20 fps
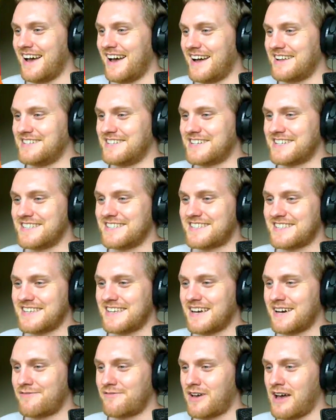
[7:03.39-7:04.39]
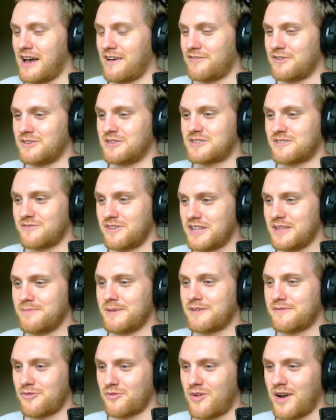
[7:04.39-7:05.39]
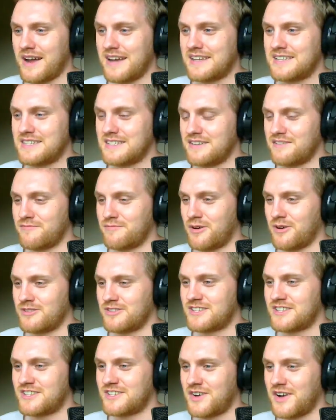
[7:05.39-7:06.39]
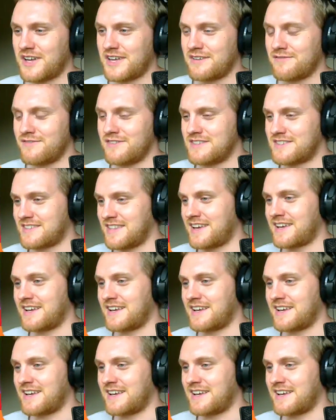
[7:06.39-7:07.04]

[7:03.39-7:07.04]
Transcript: And you can see I've used a really big variety of mods to try and give this,